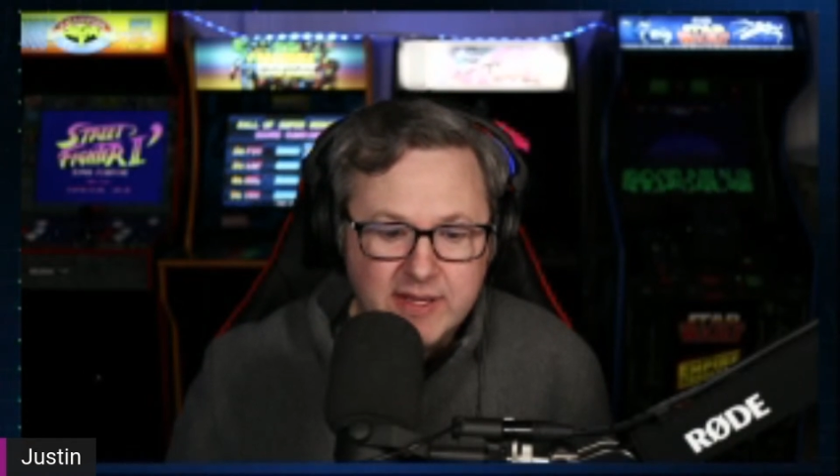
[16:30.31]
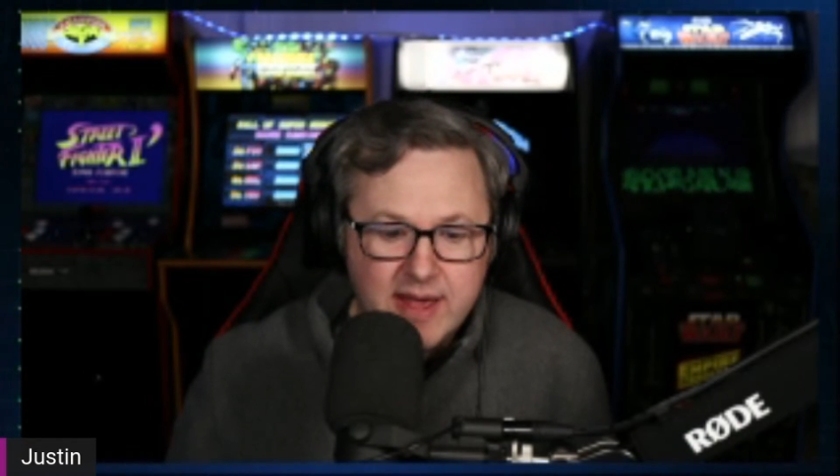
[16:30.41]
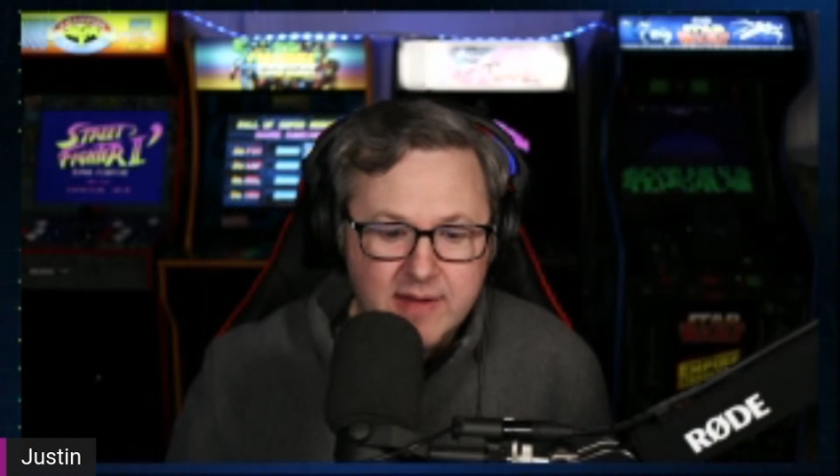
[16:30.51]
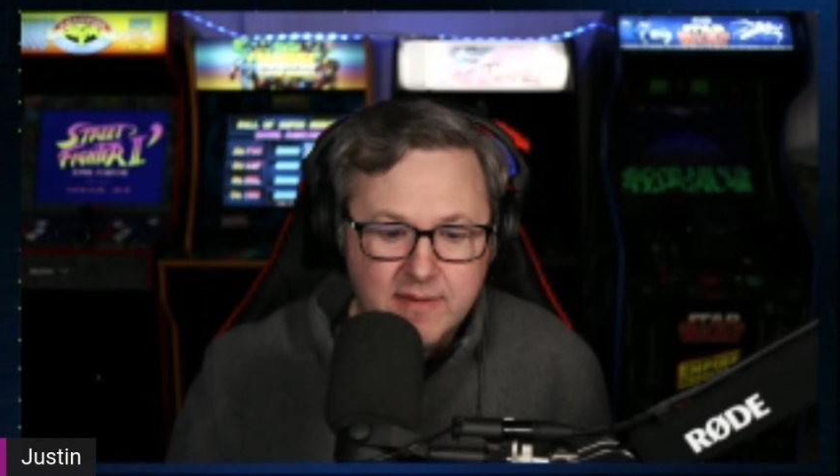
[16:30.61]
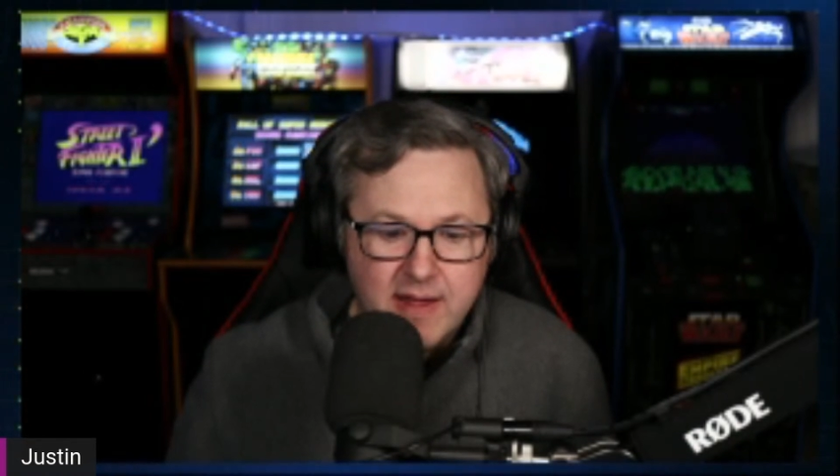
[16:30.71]

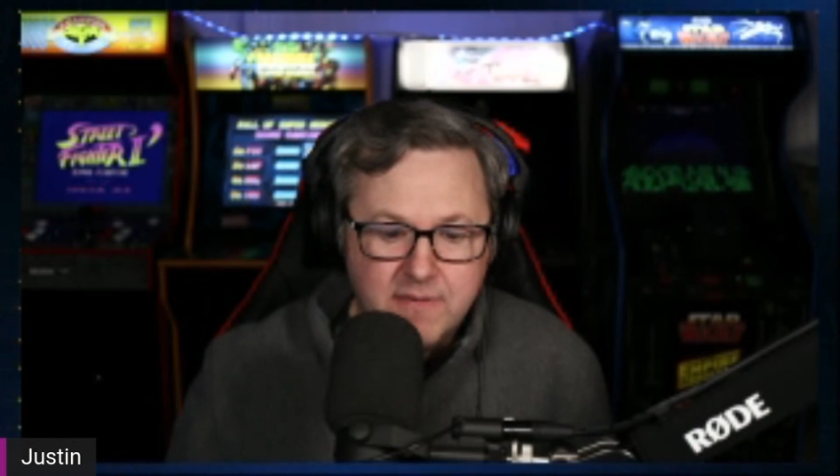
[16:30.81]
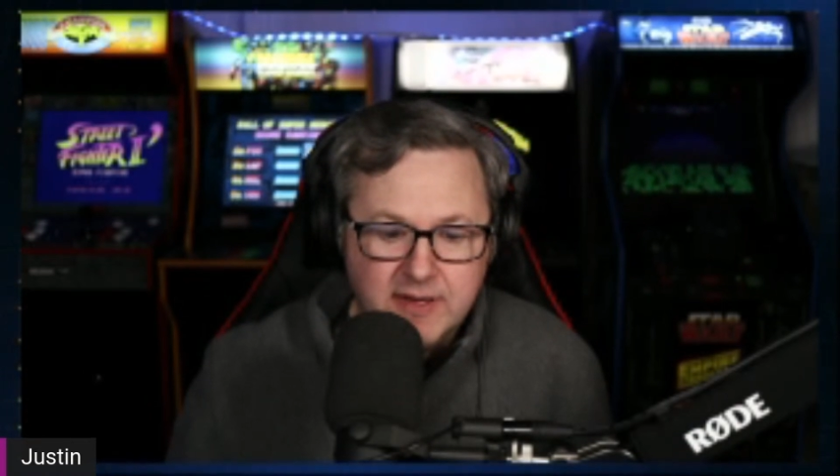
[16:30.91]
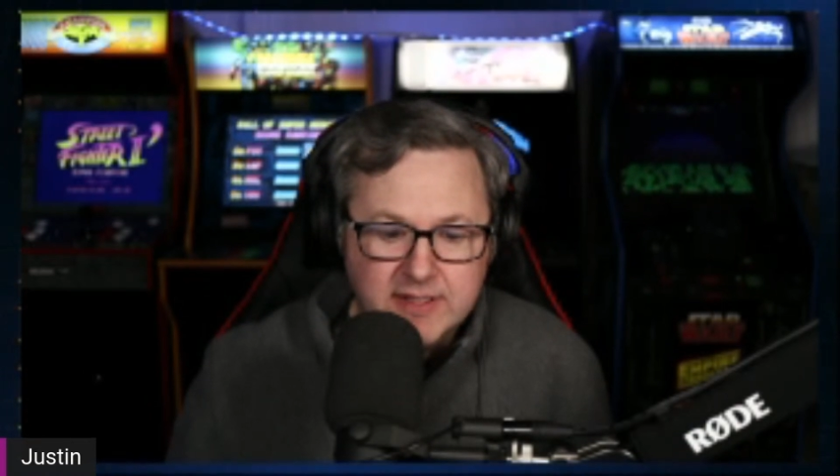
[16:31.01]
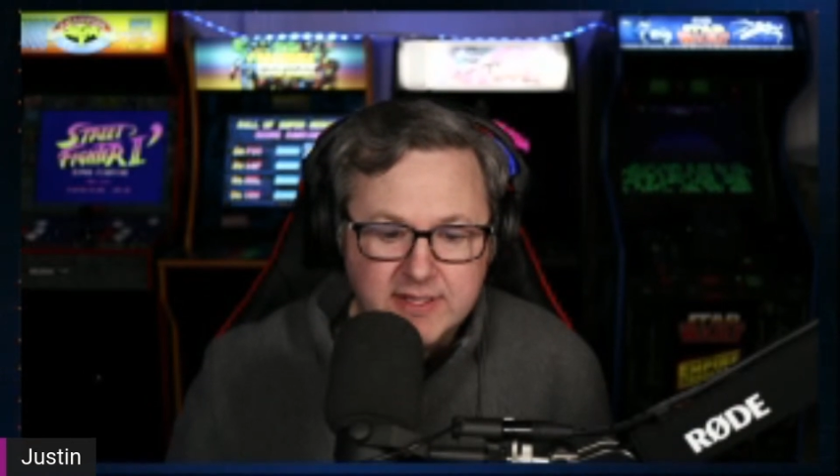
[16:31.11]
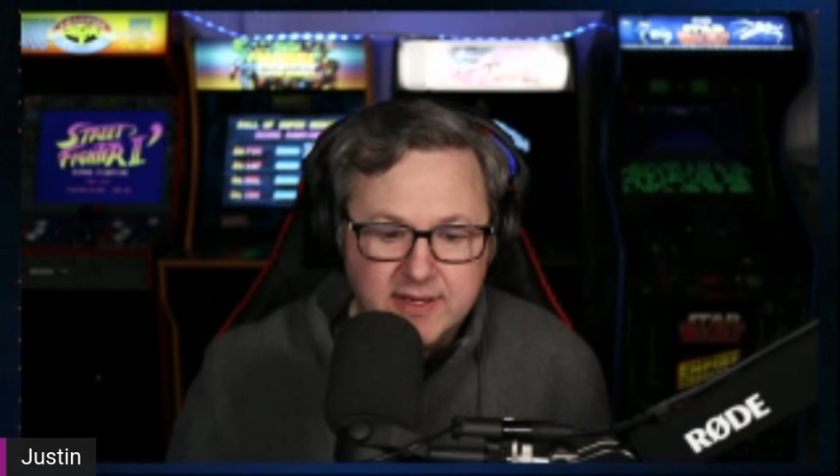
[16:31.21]
that fixed it.